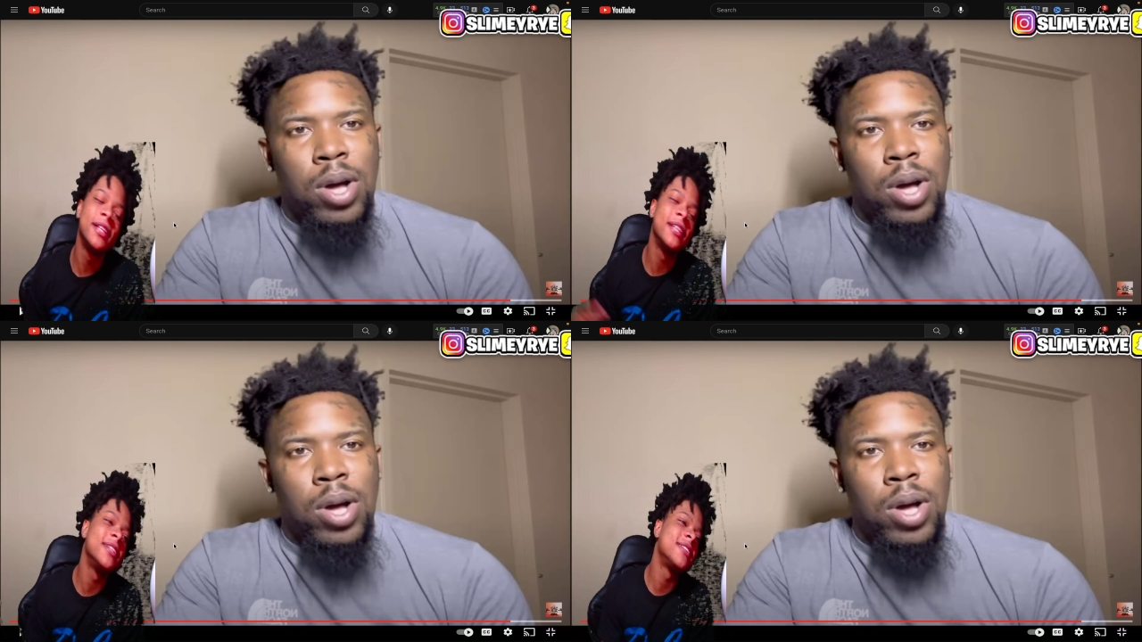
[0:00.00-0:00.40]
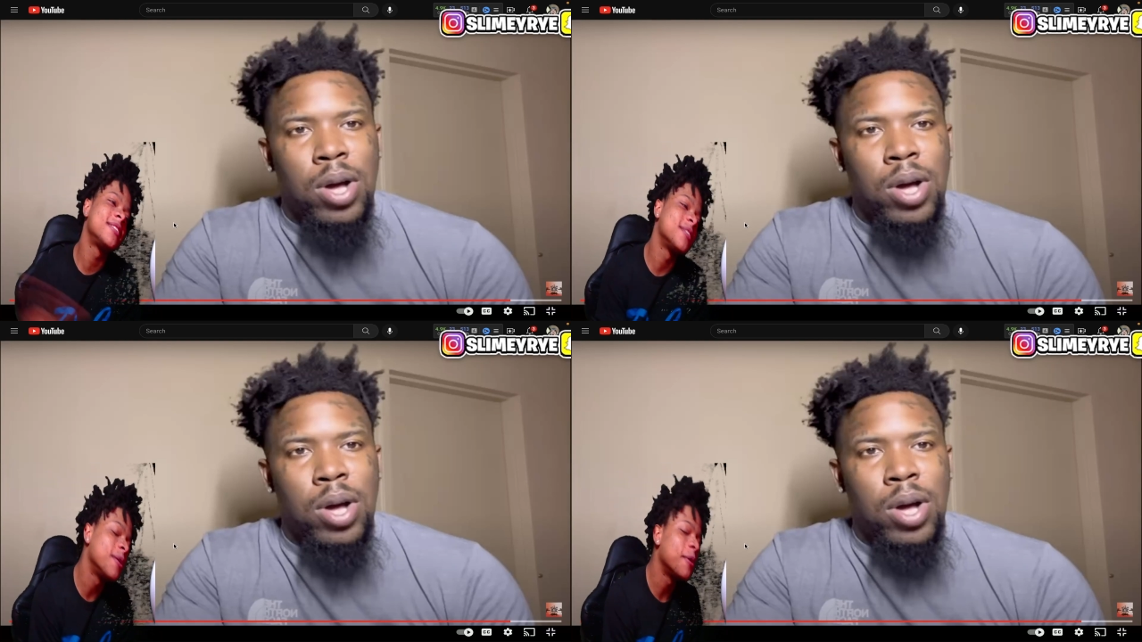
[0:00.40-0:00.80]
Speaker 1: hit the
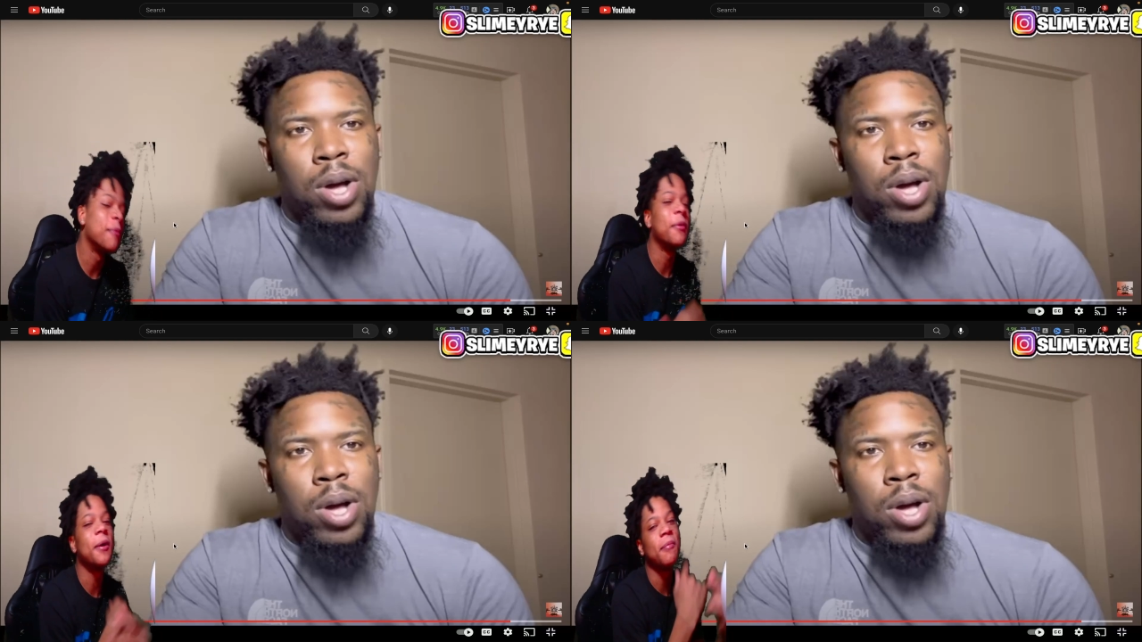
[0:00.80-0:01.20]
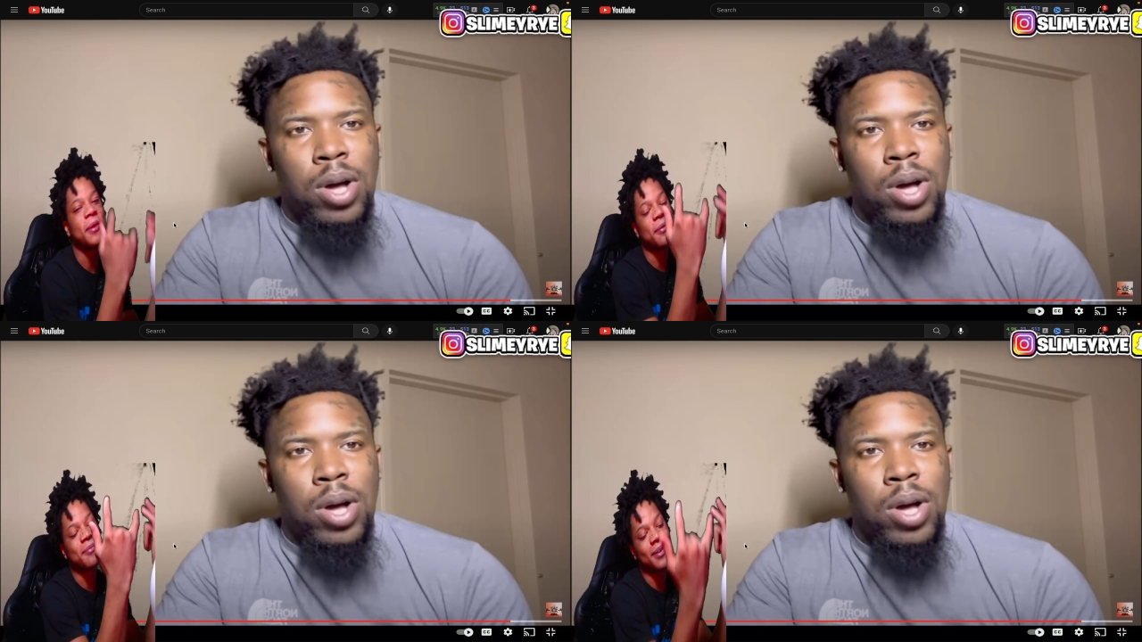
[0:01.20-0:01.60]
sub button, man.
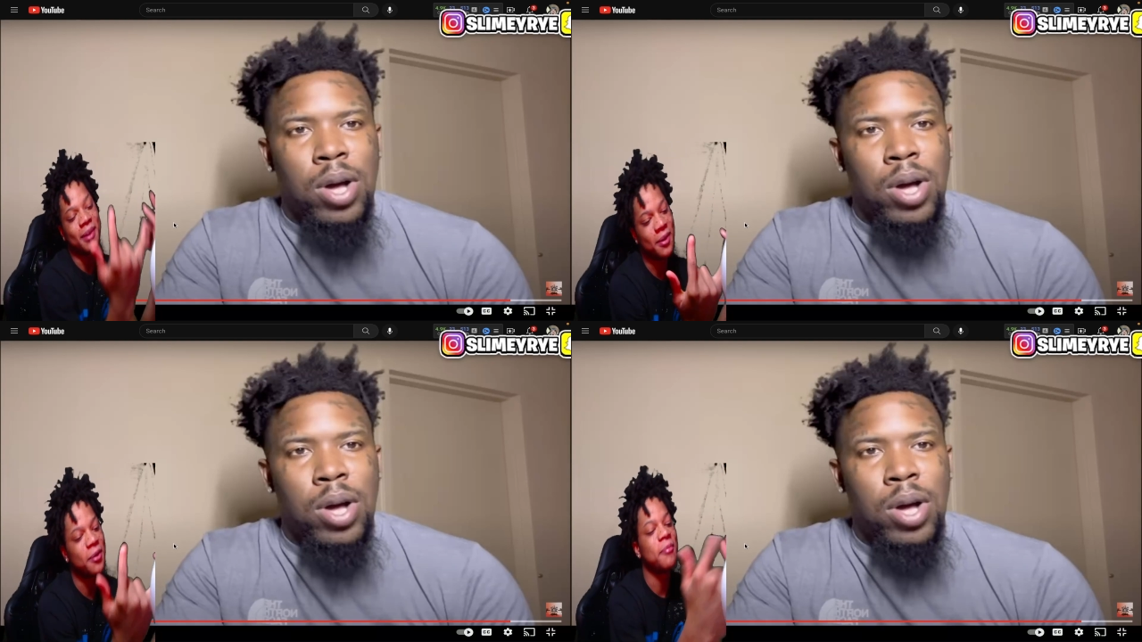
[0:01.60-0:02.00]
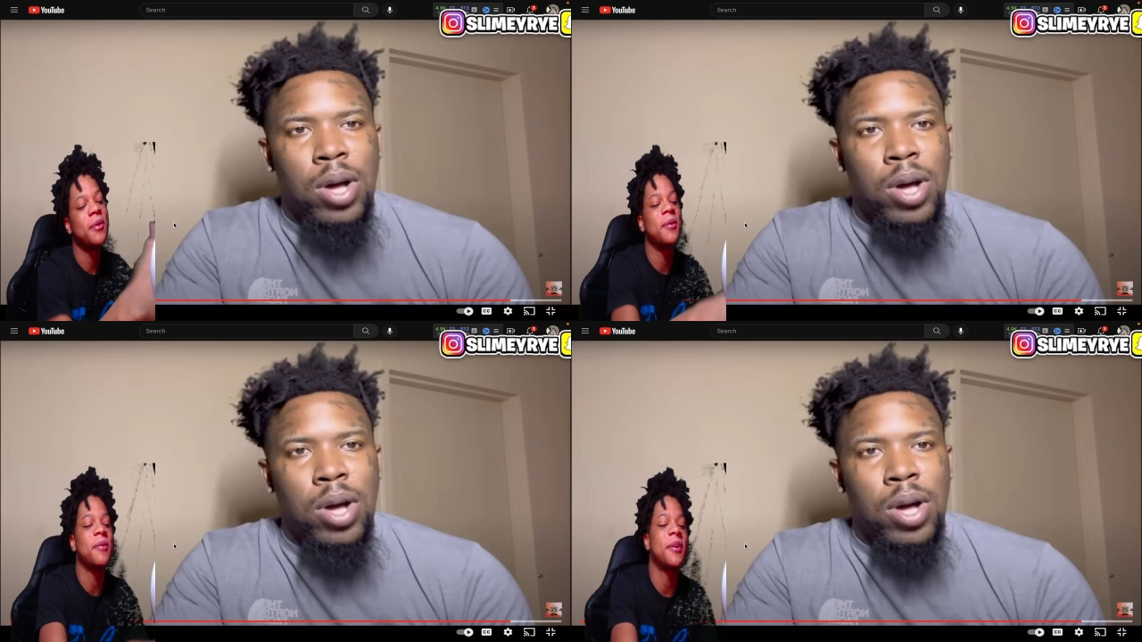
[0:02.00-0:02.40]
I'm out, man.
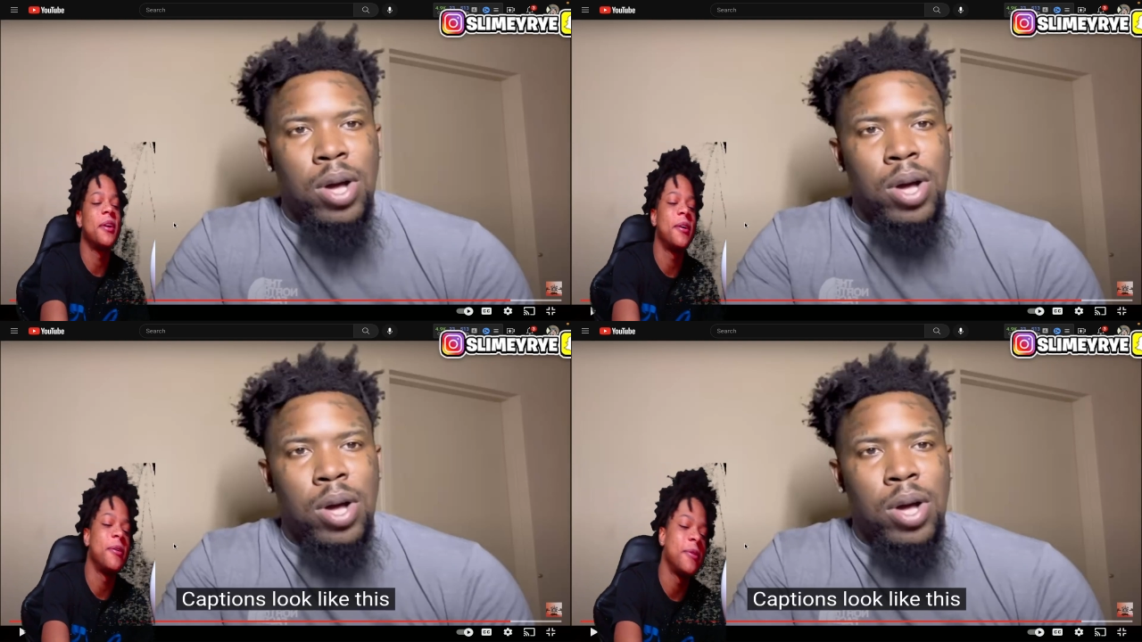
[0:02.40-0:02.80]
No count.